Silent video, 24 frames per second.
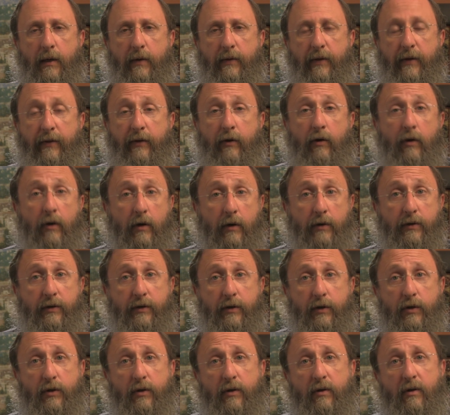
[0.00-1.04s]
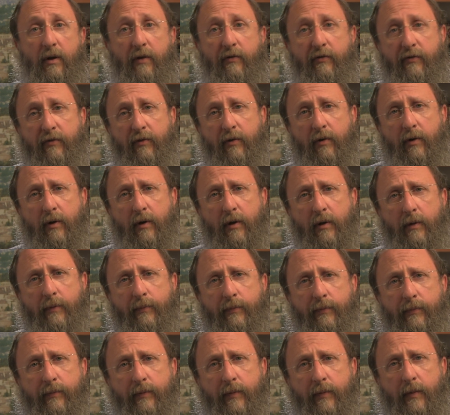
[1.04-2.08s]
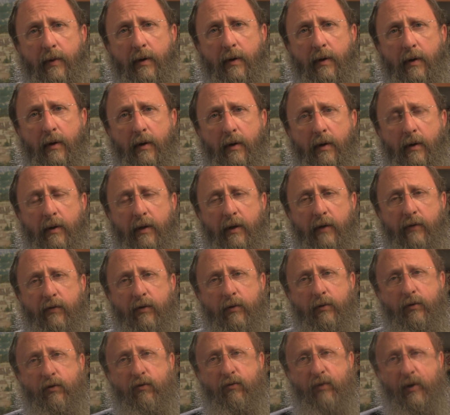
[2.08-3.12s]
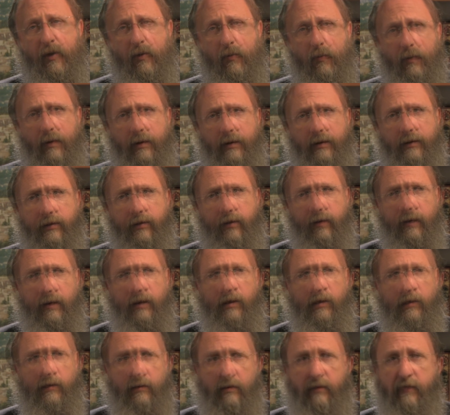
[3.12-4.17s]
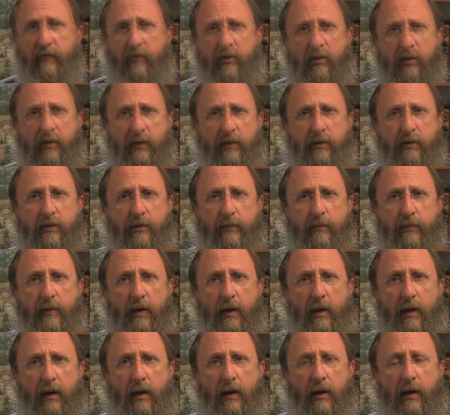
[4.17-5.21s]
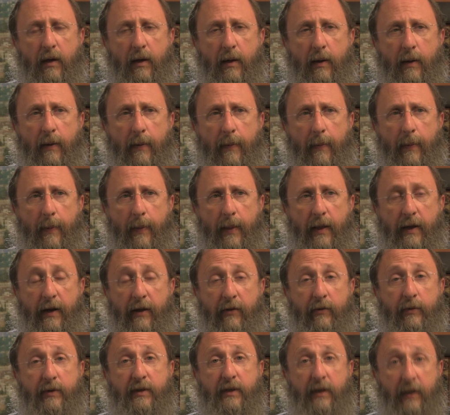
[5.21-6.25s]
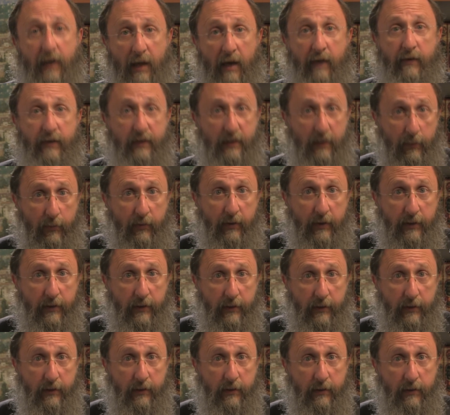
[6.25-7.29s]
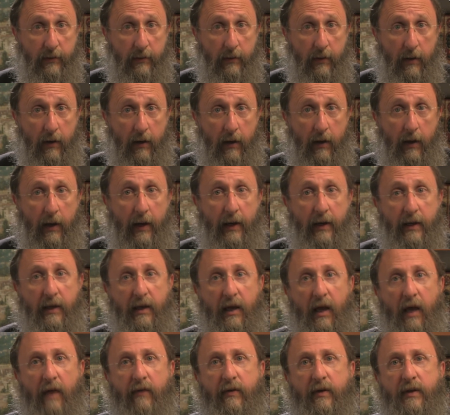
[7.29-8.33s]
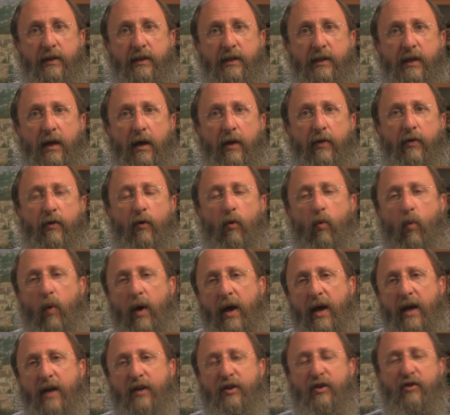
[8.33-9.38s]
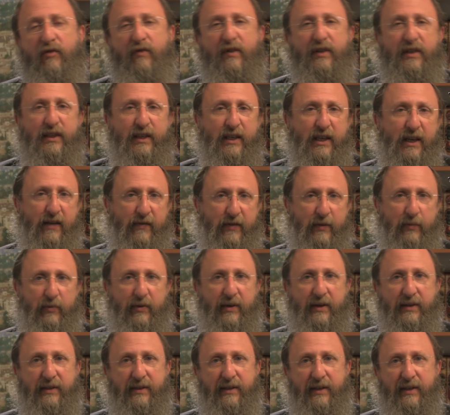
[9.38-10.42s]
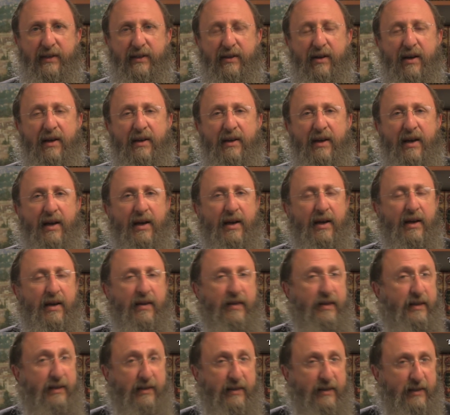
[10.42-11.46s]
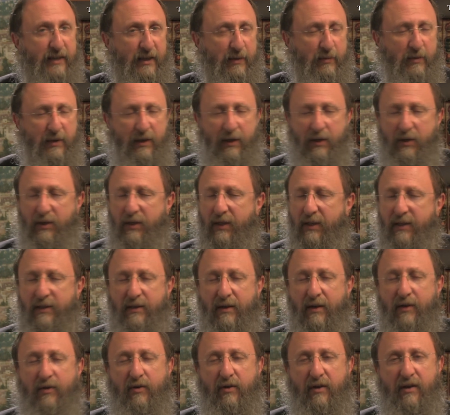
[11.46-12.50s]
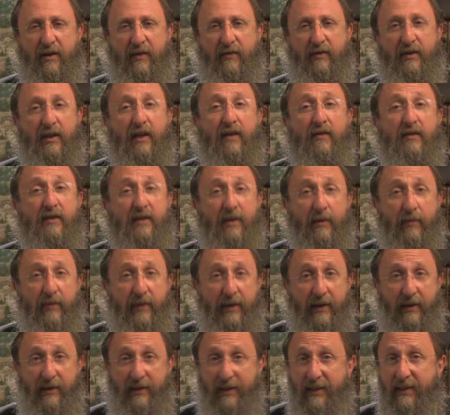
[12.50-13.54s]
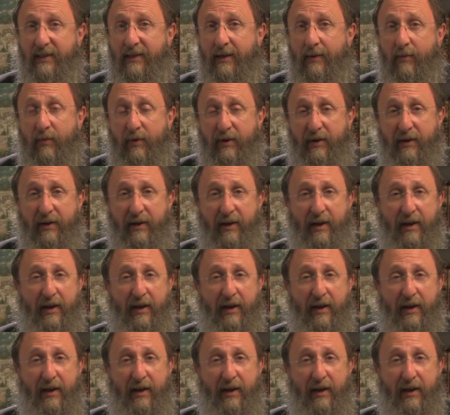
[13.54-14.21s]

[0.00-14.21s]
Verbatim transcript: that their hearts should not fall. Well, if those great ones will reveal not it. Find it. In other words, he gave us the present, and he gave us the way to receive the present. It's not, this is a deep teaching, it's not good enough to give something to someone